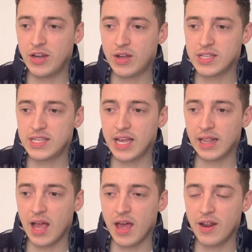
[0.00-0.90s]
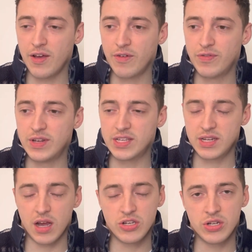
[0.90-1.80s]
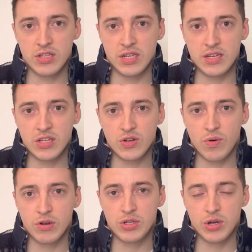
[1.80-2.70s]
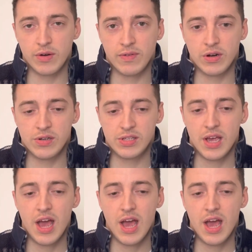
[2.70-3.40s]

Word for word: You can see a lot of discussions in Discord servers,